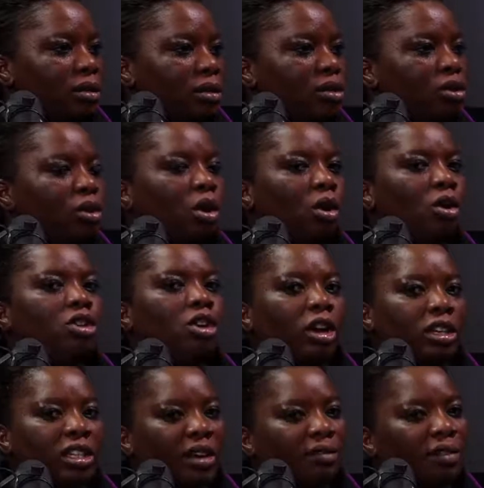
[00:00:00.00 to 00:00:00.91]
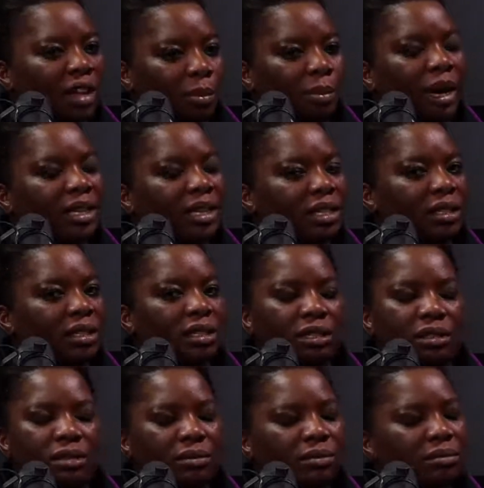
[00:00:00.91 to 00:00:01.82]
So not having a
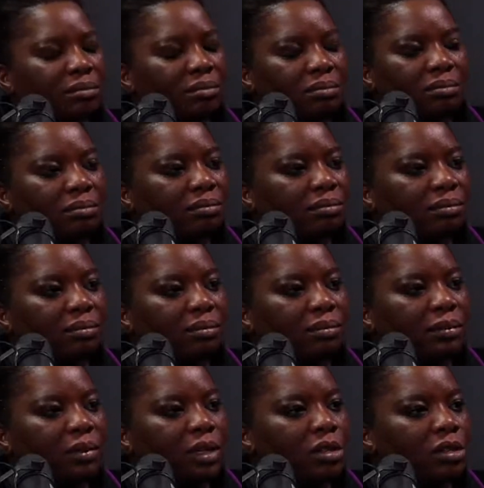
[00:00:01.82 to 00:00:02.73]
budget is